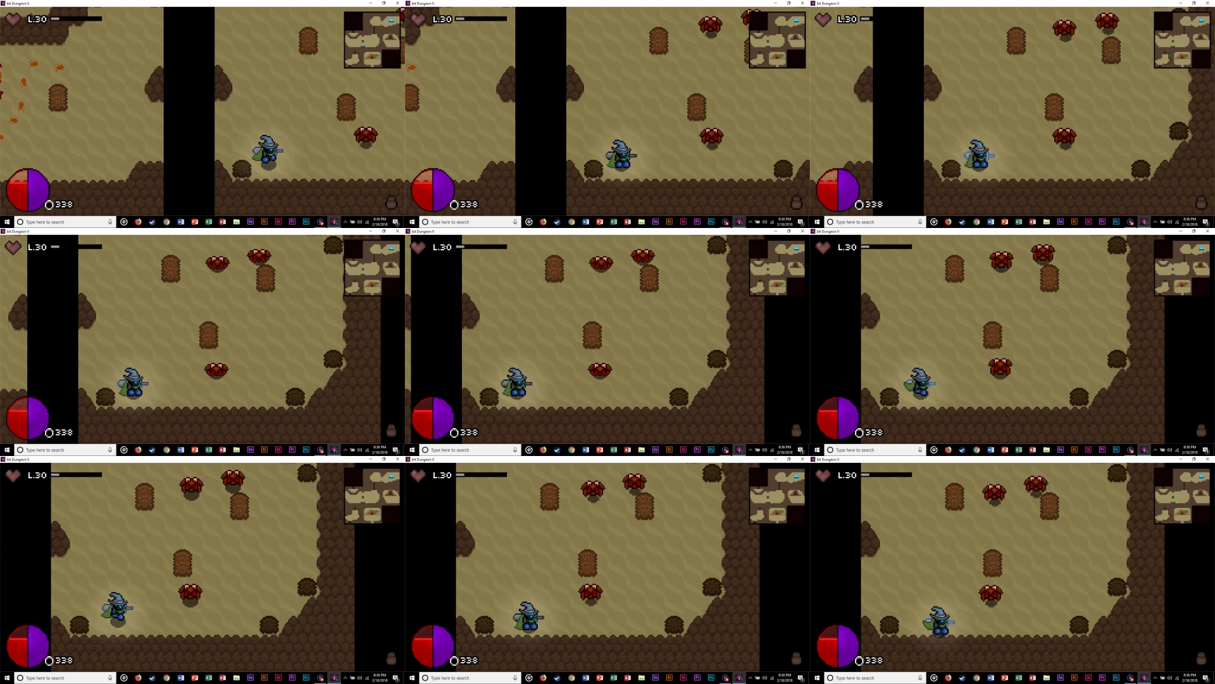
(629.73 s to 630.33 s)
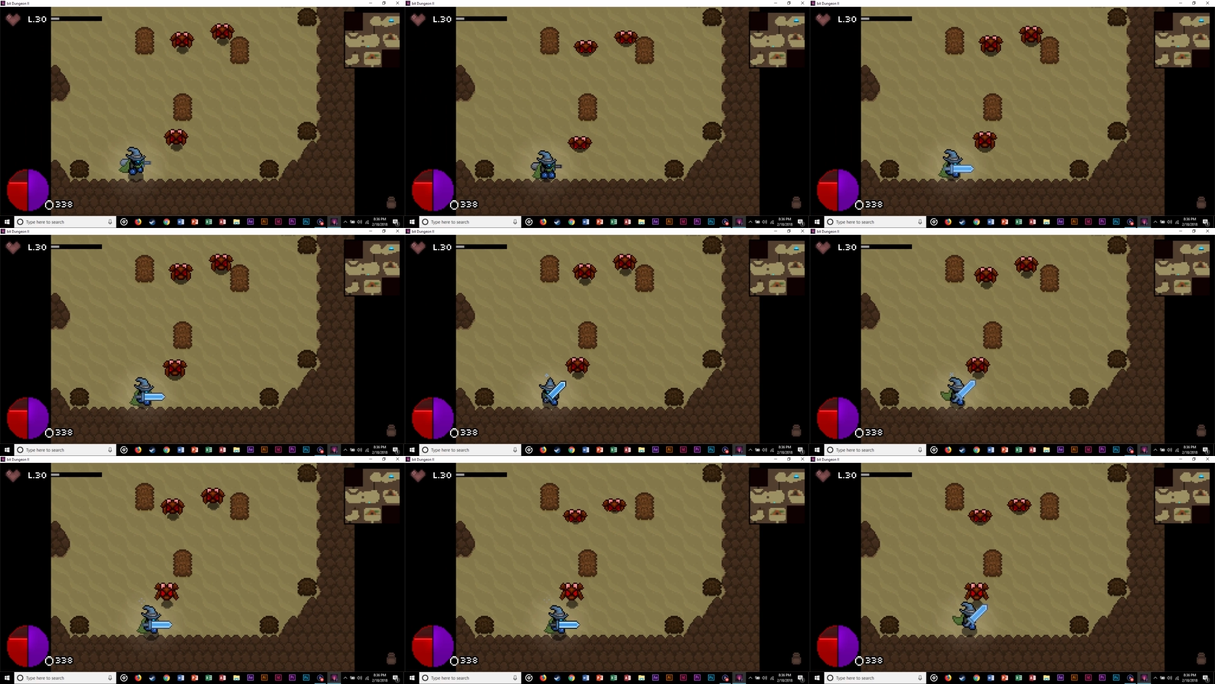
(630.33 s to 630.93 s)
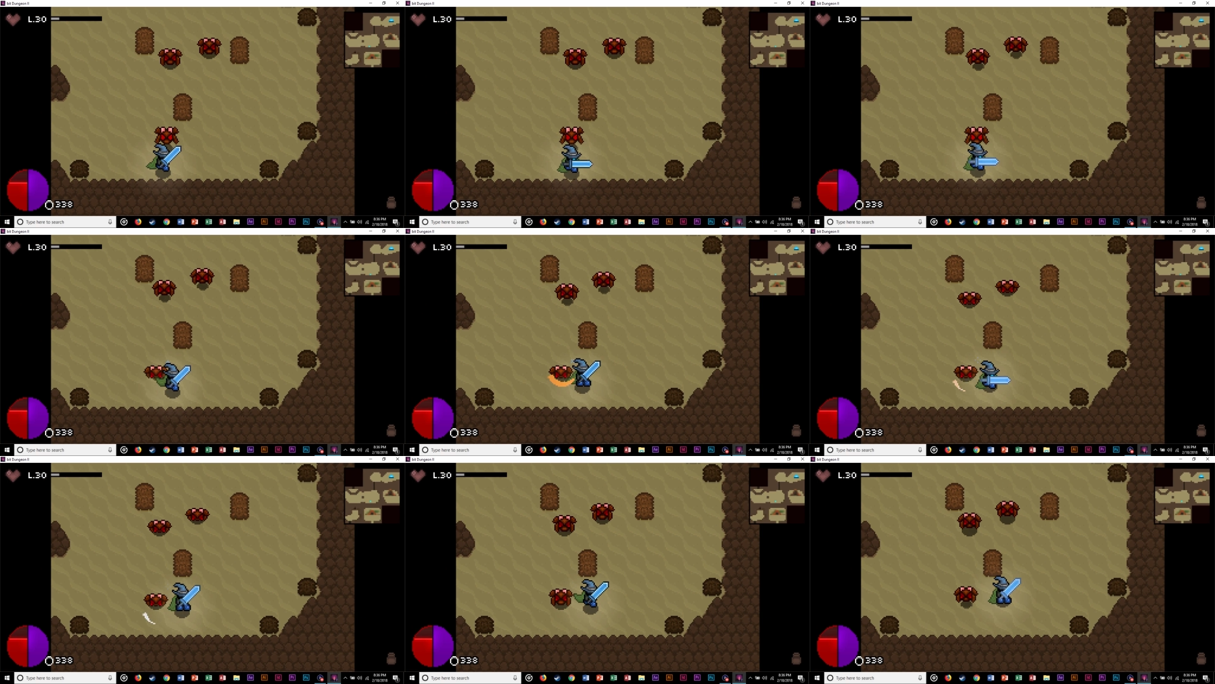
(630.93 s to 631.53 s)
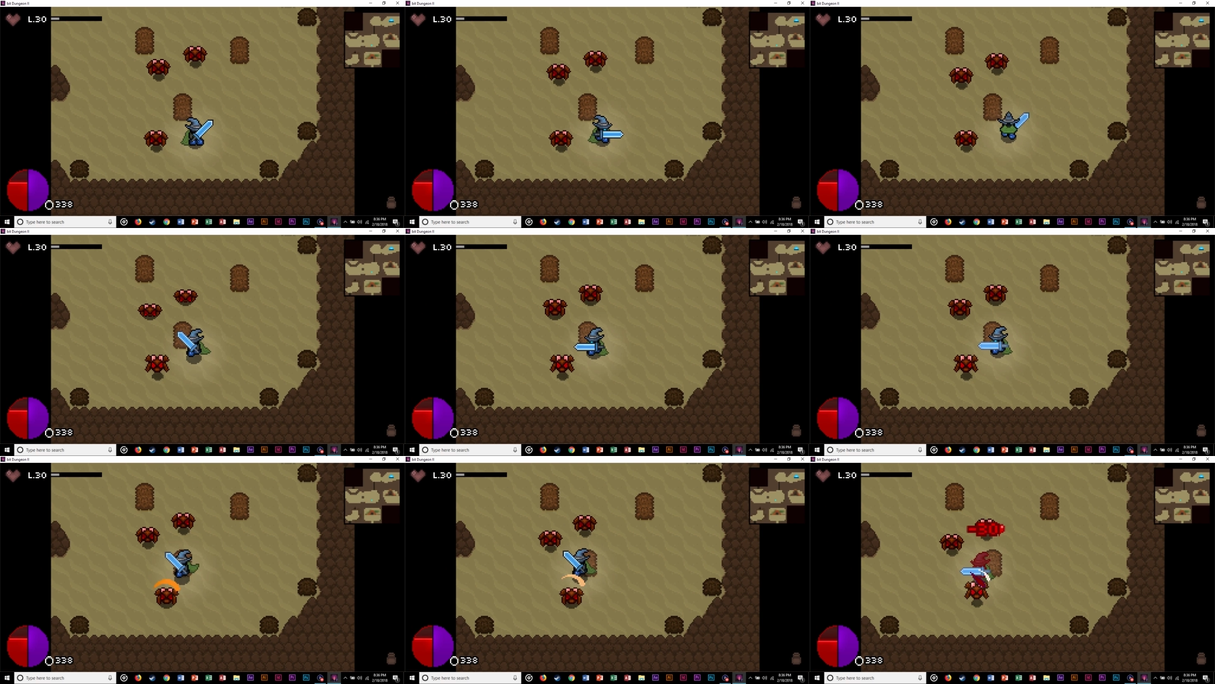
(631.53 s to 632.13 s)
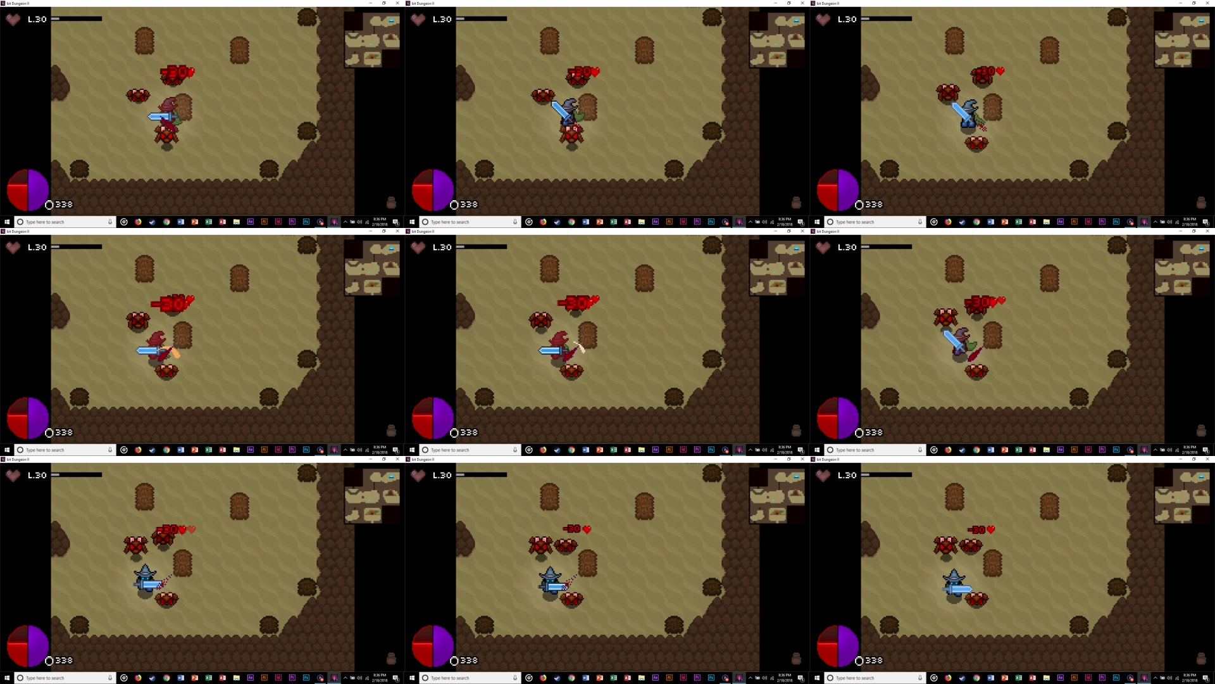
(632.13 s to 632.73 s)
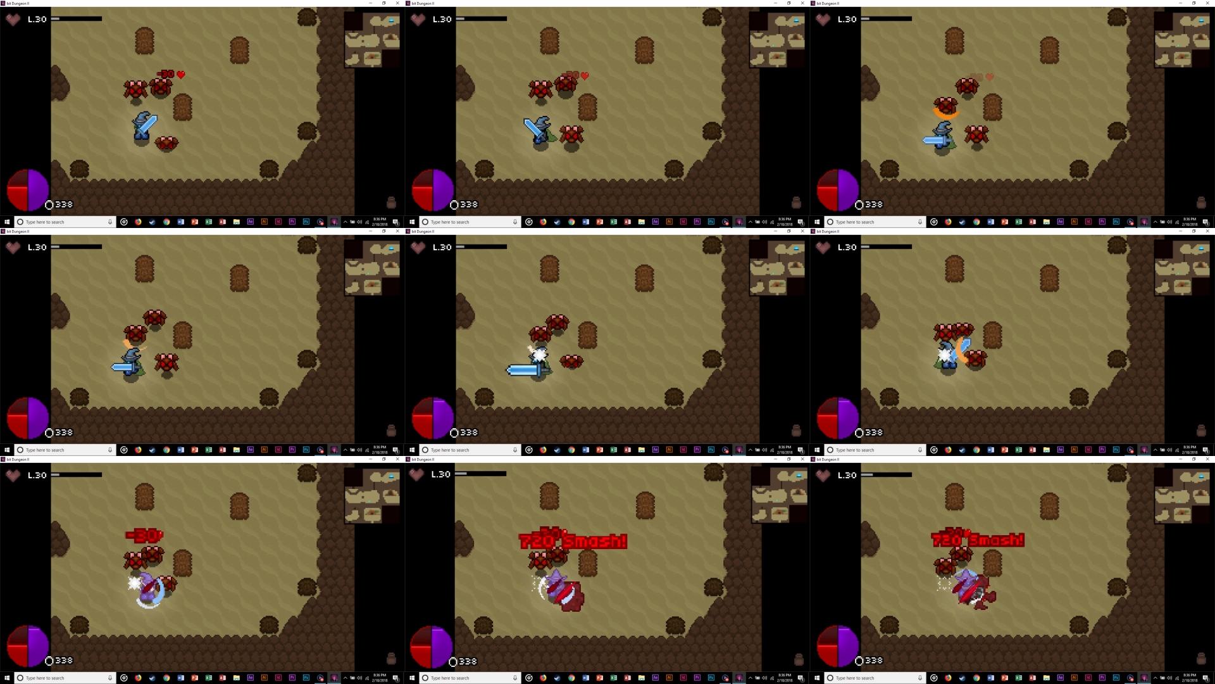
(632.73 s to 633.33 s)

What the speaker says: No face is visible, so there are no lips to read.